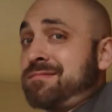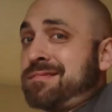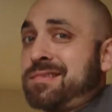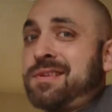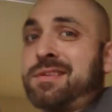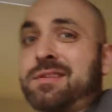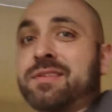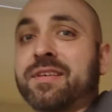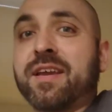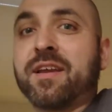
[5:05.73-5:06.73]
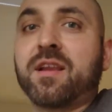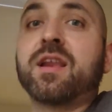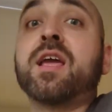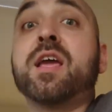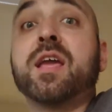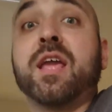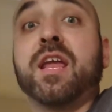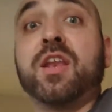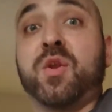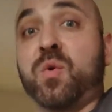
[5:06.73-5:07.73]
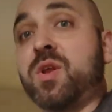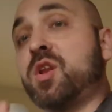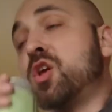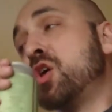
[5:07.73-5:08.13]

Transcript: So let's get into it.